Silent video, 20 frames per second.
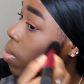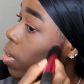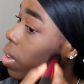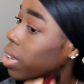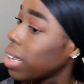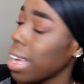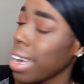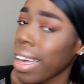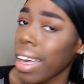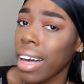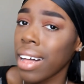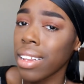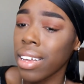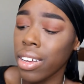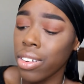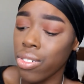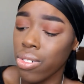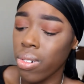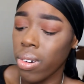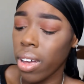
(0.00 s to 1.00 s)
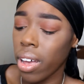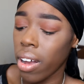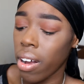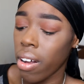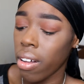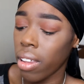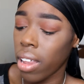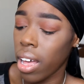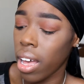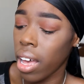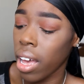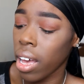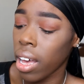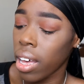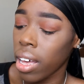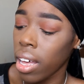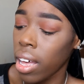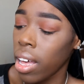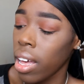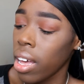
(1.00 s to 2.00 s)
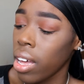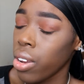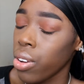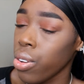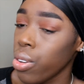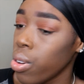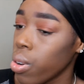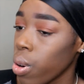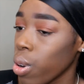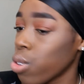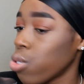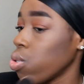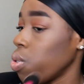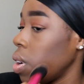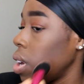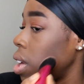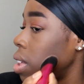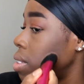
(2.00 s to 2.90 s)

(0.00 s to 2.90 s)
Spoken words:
like LA joint or like New York joint.